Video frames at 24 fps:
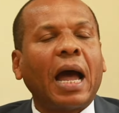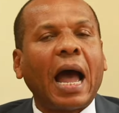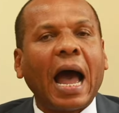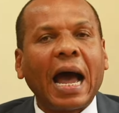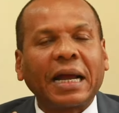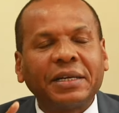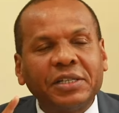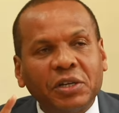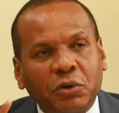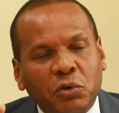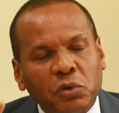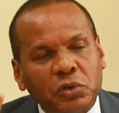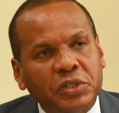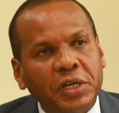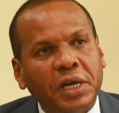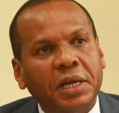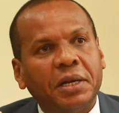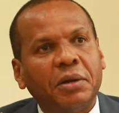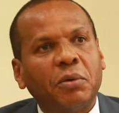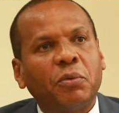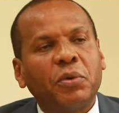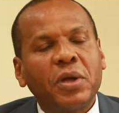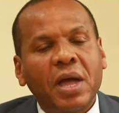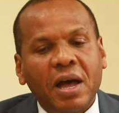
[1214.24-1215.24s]
Article
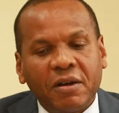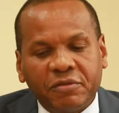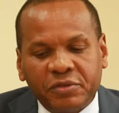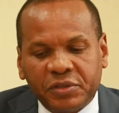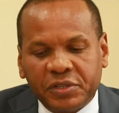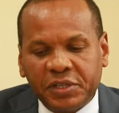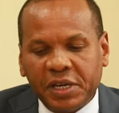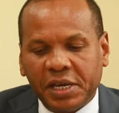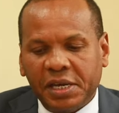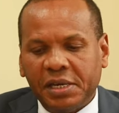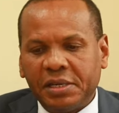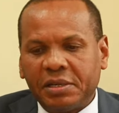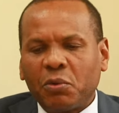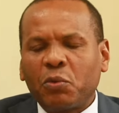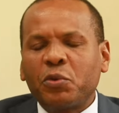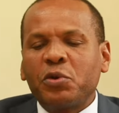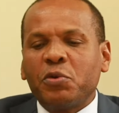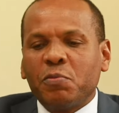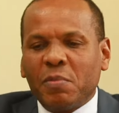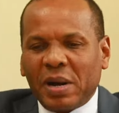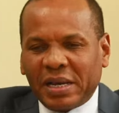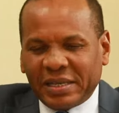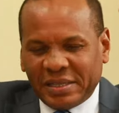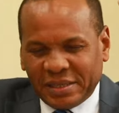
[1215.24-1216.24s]
10, we have said
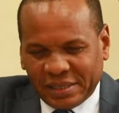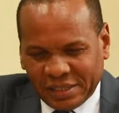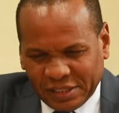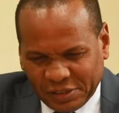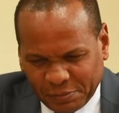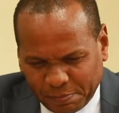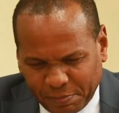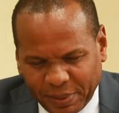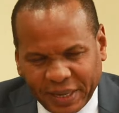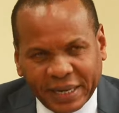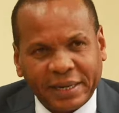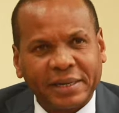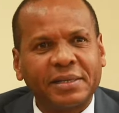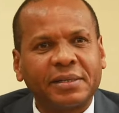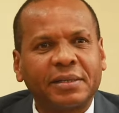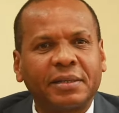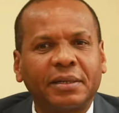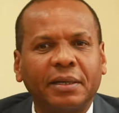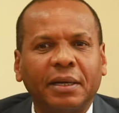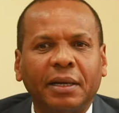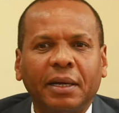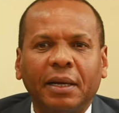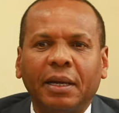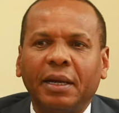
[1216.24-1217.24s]
we must
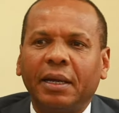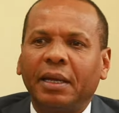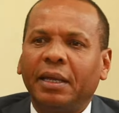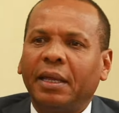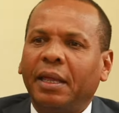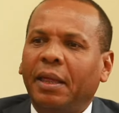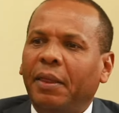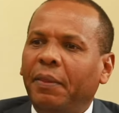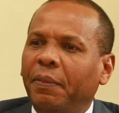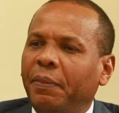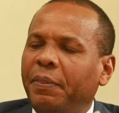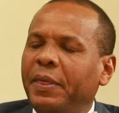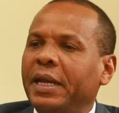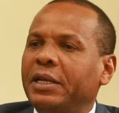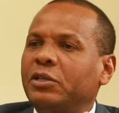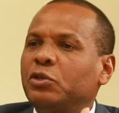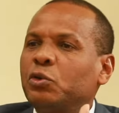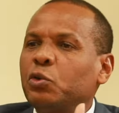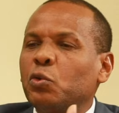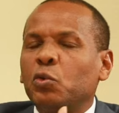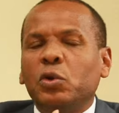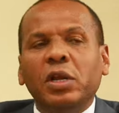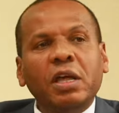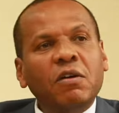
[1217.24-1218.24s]
respect the
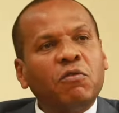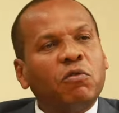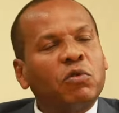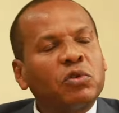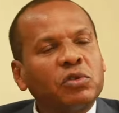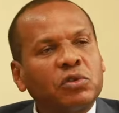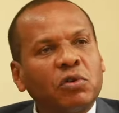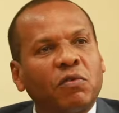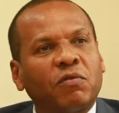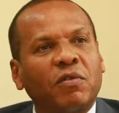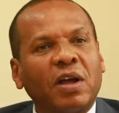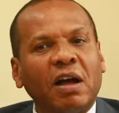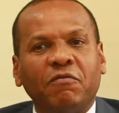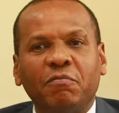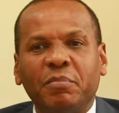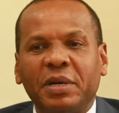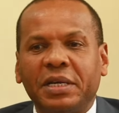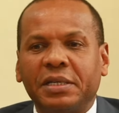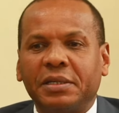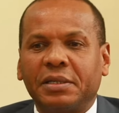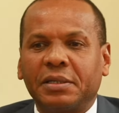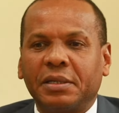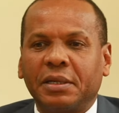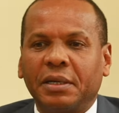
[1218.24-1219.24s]
two levels of
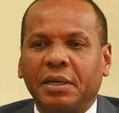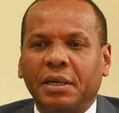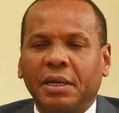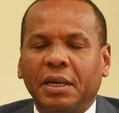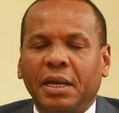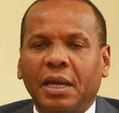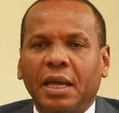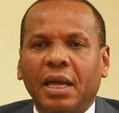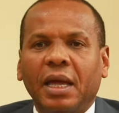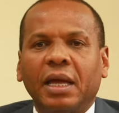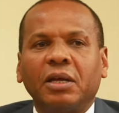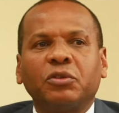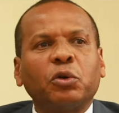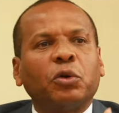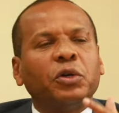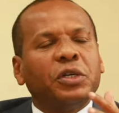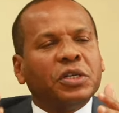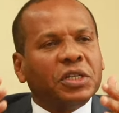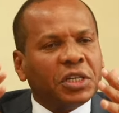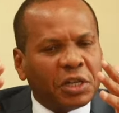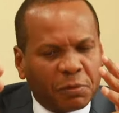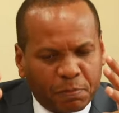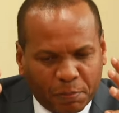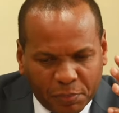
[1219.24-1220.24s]
government. So
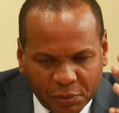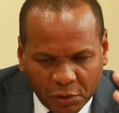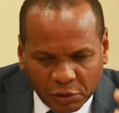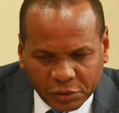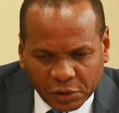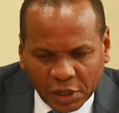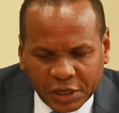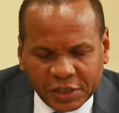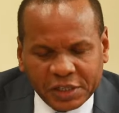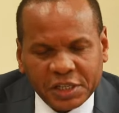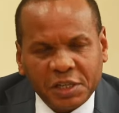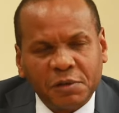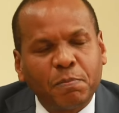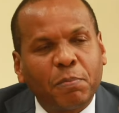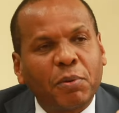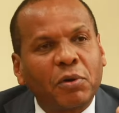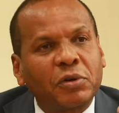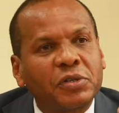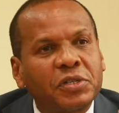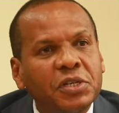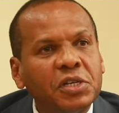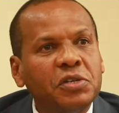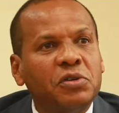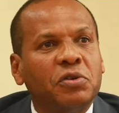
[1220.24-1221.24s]
is it
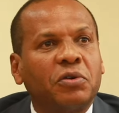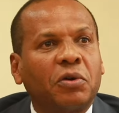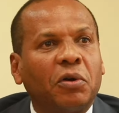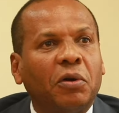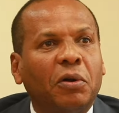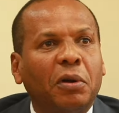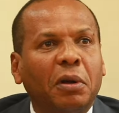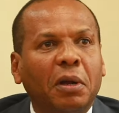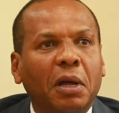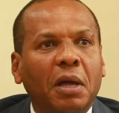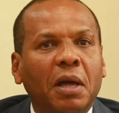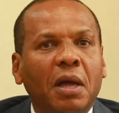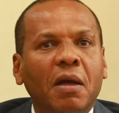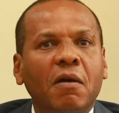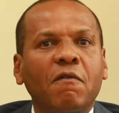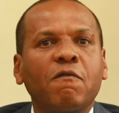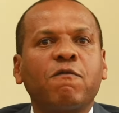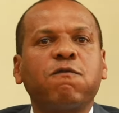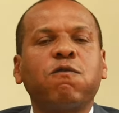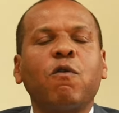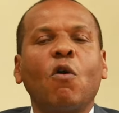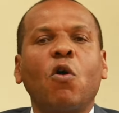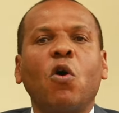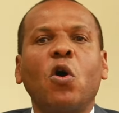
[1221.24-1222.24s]
procedural
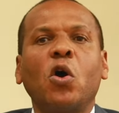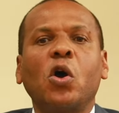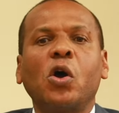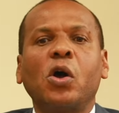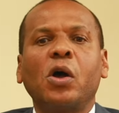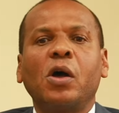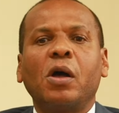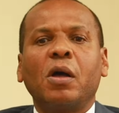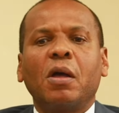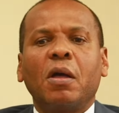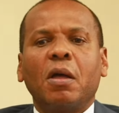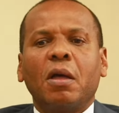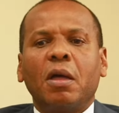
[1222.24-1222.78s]
for